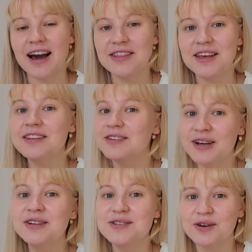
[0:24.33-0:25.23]
I think that
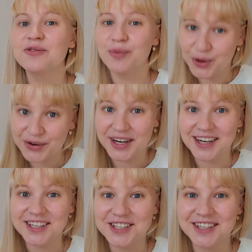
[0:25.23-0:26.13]
they deserve more
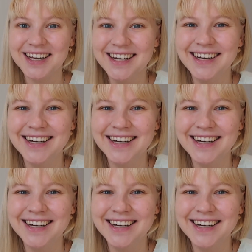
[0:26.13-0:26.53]
recognition